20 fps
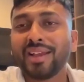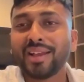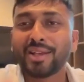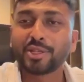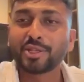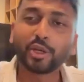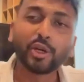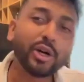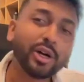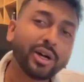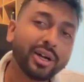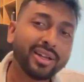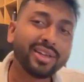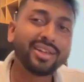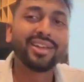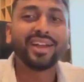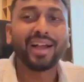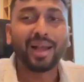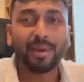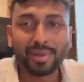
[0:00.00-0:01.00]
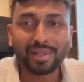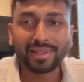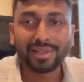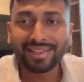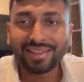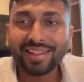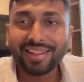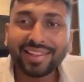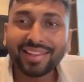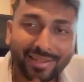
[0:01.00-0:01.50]
So I
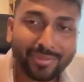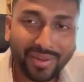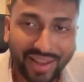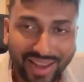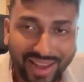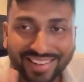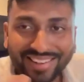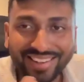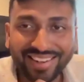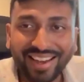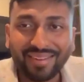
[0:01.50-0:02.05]
mean that's fine.